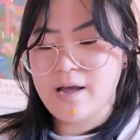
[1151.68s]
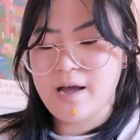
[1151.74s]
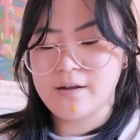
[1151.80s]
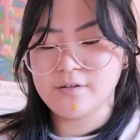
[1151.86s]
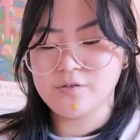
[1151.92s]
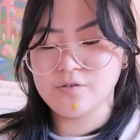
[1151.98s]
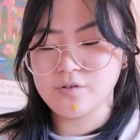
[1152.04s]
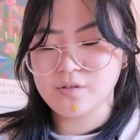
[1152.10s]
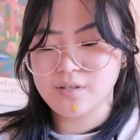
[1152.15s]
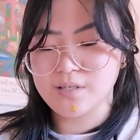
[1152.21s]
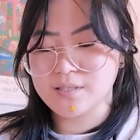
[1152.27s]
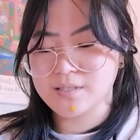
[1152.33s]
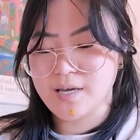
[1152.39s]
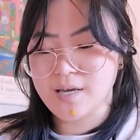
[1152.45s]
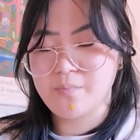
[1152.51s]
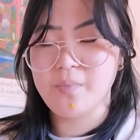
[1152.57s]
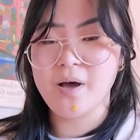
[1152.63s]
out how to do things
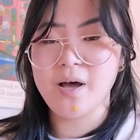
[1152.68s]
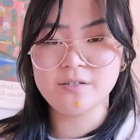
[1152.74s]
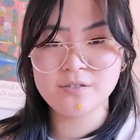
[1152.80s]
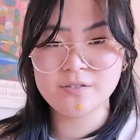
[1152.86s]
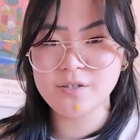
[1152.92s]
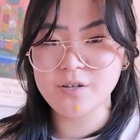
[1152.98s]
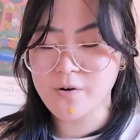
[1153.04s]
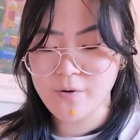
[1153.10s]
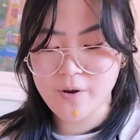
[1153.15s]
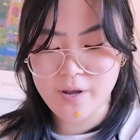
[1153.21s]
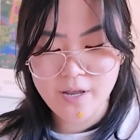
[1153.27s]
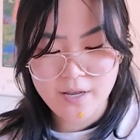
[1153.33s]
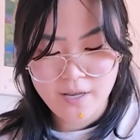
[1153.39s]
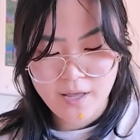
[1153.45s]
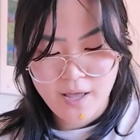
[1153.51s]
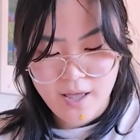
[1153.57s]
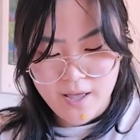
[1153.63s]
like batch
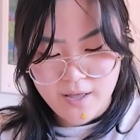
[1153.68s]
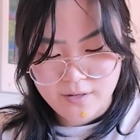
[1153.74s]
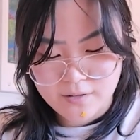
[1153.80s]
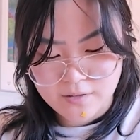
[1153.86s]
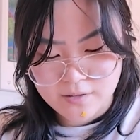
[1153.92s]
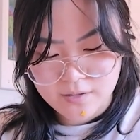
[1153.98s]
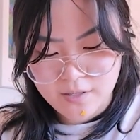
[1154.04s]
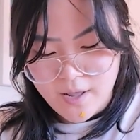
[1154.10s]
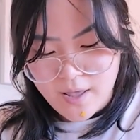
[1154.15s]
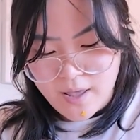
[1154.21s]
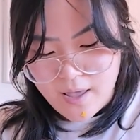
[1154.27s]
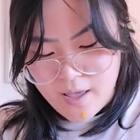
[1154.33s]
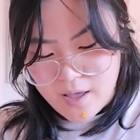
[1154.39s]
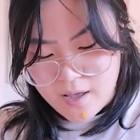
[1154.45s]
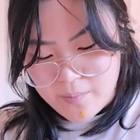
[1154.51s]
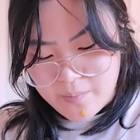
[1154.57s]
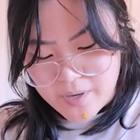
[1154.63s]
sewing and
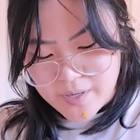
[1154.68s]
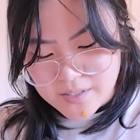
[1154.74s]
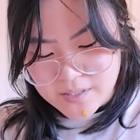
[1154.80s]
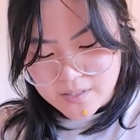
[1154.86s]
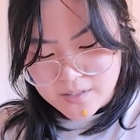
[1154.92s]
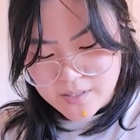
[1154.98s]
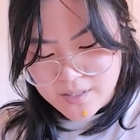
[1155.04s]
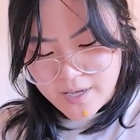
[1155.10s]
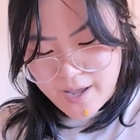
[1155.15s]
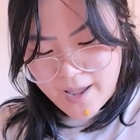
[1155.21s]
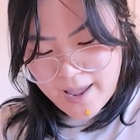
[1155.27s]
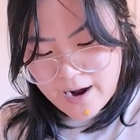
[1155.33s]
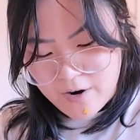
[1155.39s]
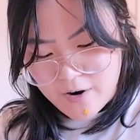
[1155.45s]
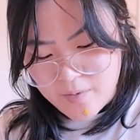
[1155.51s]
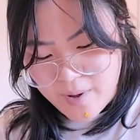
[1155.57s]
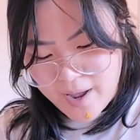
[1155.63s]
basically,
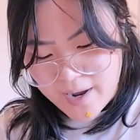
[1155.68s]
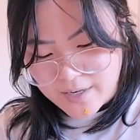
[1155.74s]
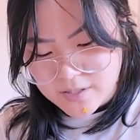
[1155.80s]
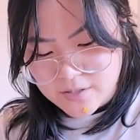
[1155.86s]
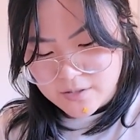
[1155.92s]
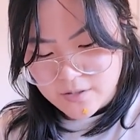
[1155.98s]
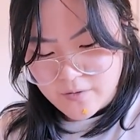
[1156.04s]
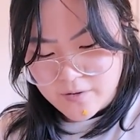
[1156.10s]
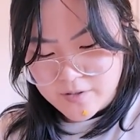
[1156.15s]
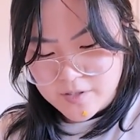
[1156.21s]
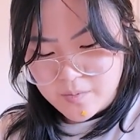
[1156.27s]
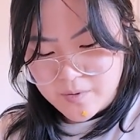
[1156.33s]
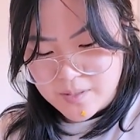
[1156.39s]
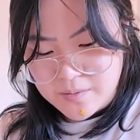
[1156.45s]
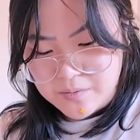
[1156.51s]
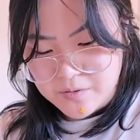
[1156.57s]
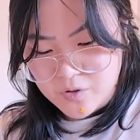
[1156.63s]
how I'm actually going to
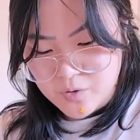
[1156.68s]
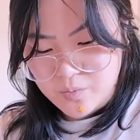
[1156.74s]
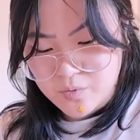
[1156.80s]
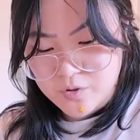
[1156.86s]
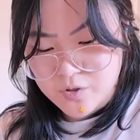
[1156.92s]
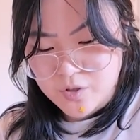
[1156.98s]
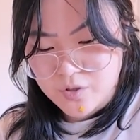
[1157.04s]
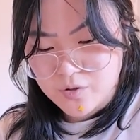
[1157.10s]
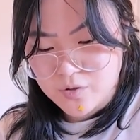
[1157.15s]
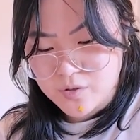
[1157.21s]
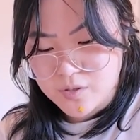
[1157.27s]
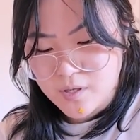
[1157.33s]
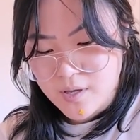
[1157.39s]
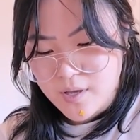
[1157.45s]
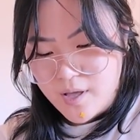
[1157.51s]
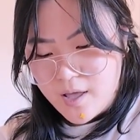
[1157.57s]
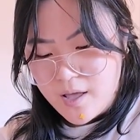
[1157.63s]
be able to
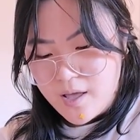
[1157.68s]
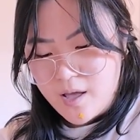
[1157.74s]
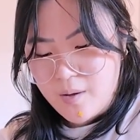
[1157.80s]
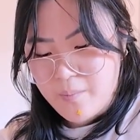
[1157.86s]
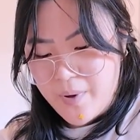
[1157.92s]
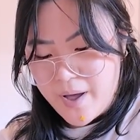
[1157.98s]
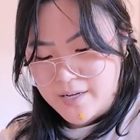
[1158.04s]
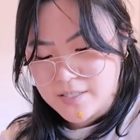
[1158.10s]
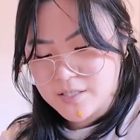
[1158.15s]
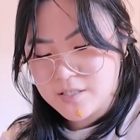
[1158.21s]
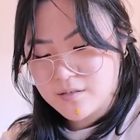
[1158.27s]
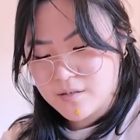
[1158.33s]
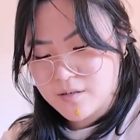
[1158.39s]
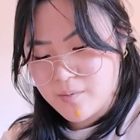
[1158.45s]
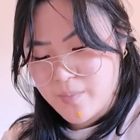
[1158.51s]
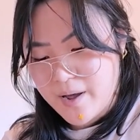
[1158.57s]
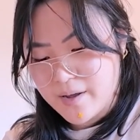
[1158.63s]
produce a batch
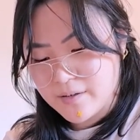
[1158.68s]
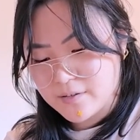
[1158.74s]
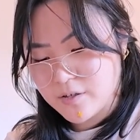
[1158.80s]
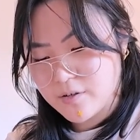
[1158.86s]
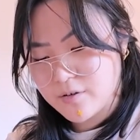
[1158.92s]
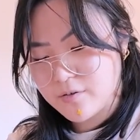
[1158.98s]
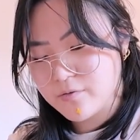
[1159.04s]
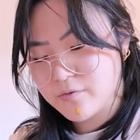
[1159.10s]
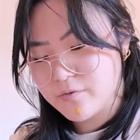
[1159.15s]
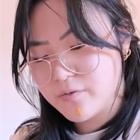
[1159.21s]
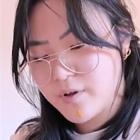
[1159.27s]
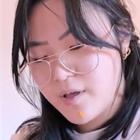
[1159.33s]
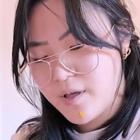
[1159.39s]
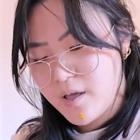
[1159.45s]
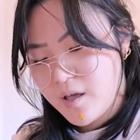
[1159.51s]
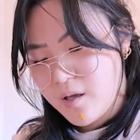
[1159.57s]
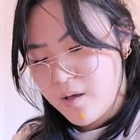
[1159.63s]
of
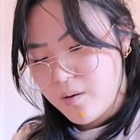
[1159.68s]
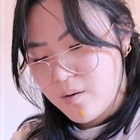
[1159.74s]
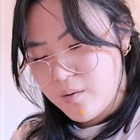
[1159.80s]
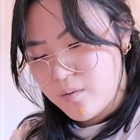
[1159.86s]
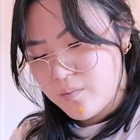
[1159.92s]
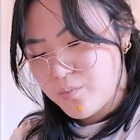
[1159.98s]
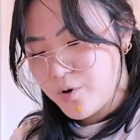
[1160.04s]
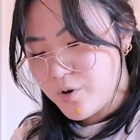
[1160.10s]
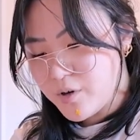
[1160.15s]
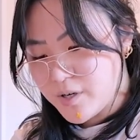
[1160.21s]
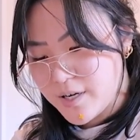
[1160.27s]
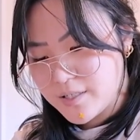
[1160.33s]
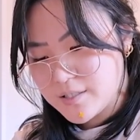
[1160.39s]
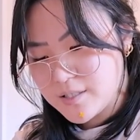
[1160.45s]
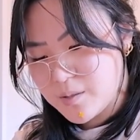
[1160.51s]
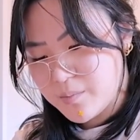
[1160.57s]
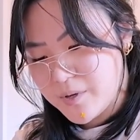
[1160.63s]

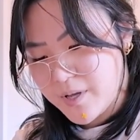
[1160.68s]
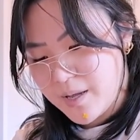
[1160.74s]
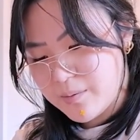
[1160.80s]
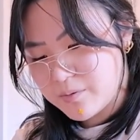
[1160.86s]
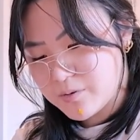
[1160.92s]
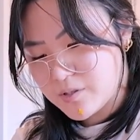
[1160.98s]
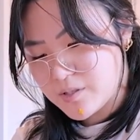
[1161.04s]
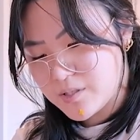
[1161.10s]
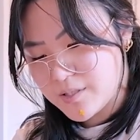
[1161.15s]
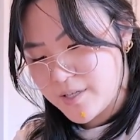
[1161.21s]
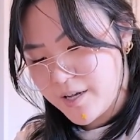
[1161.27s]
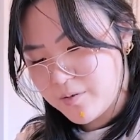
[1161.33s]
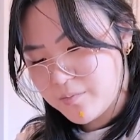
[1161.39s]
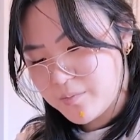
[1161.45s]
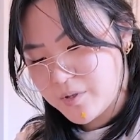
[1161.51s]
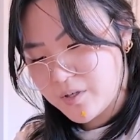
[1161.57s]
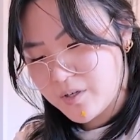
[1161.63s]
products to be able to
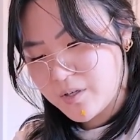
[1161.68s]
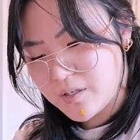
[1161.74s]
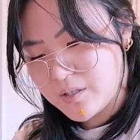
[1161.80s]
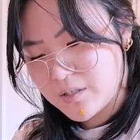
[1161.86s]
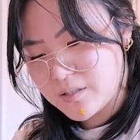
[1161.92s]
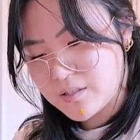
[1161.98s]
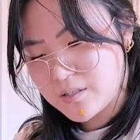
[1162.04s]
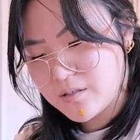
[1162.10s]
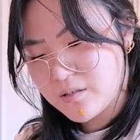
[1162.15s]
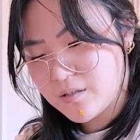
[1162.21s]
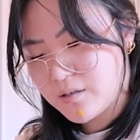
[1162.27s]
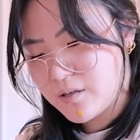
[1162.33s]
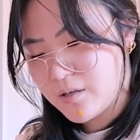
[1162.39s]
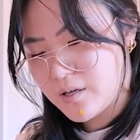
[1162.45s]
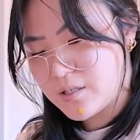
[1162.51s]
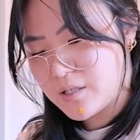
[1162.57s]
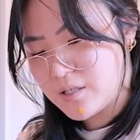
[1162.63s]
sell, because
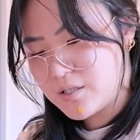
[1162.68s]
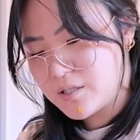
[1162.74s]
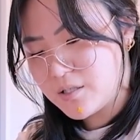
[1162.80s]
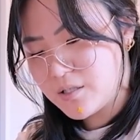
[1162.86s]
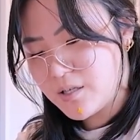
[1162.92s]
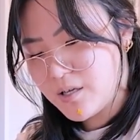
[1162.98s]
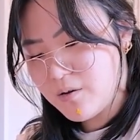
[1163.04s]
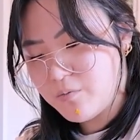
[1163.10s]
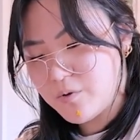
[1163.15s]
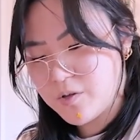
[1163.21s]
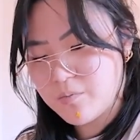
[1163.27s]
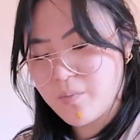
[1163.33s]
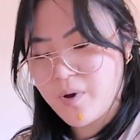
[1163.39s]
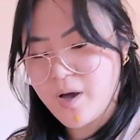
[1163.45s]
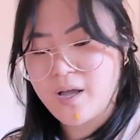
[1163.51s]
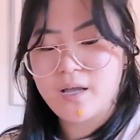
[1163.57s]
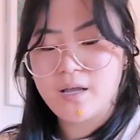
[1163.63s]
initially with
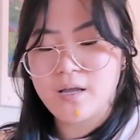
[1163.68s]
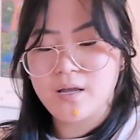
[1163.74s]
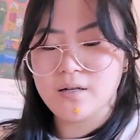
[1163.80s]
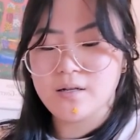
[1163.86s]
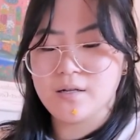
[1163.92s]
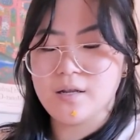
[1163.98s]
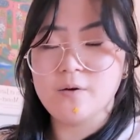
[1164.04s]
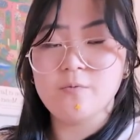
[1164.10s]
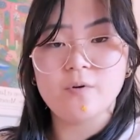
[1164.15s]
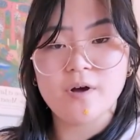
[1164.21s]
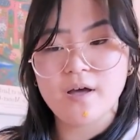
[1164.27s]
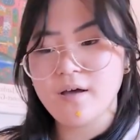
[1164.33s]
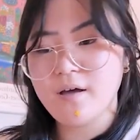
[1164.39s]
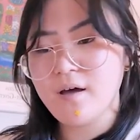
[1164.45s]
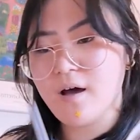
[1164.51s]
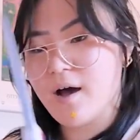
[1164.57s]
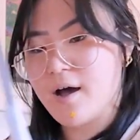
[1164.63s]
my
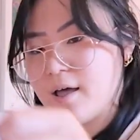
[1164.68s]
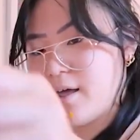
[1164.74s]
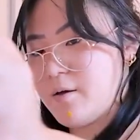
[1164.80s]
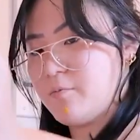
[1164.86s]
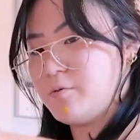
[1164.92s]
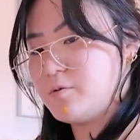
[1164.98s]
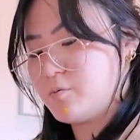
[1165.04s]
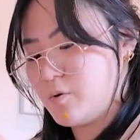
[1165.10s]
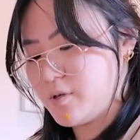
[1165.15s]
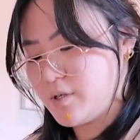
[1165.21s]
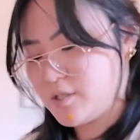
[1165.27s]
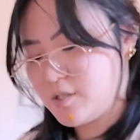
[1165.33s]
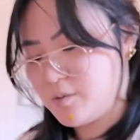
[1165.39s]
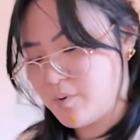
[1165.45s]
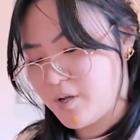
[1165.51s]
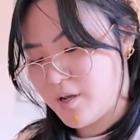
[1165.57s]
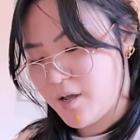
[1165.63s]
knitwear, I was wanting
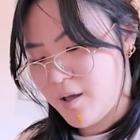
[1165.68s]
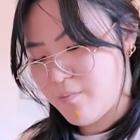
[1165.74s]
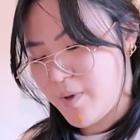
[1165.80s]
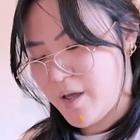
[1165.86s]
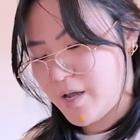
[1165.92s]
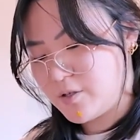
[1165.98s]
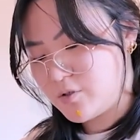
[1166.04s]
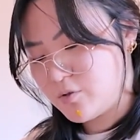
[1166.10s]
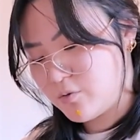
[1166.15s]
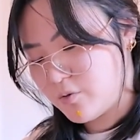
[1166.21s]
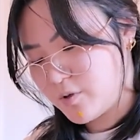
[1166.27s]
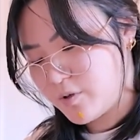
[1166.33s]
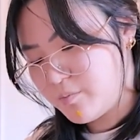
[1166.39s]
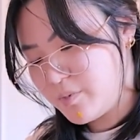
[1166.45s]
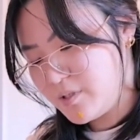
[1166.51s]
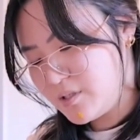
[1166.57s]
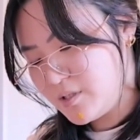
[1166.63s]
to be a
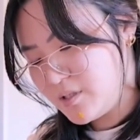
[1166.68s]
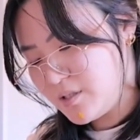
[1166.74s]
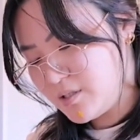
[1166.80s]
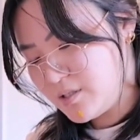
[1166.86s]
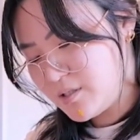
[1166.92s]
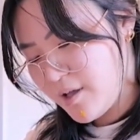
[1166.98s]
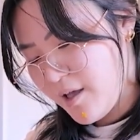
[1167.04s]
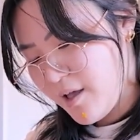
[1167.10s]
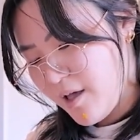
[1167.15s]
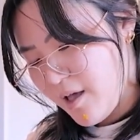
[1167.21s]
made-to-order business,